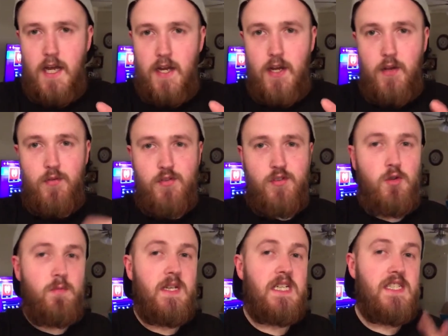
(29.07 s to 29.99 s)
either
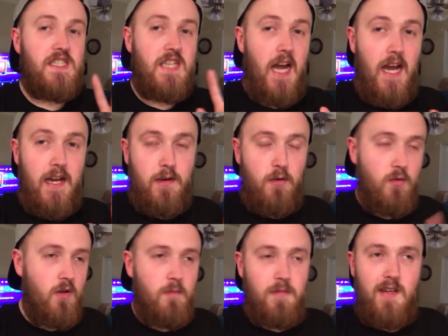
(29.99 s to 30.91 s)
two because I
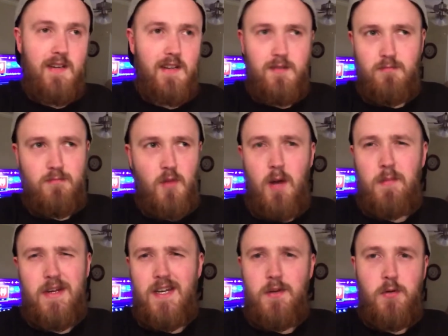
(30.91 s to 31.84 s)
grew up eating
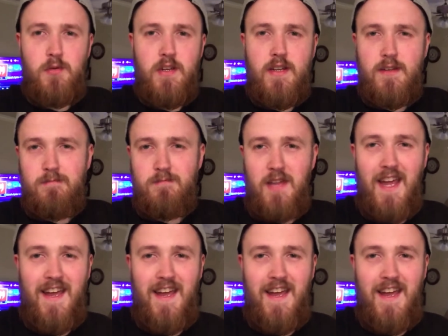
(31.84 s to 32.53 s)
ramen and who didn't.